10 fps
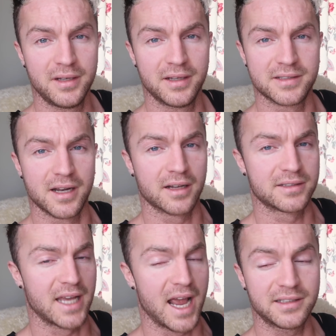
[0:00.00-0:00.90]
it's
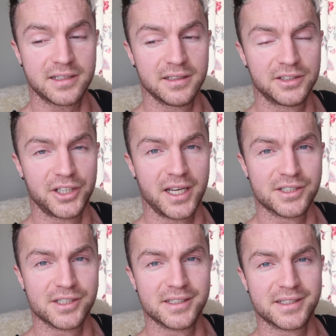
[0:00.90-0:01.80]
not tactical
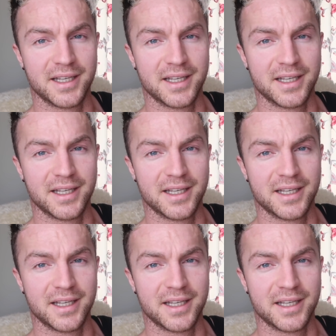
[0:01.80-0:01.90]
changes,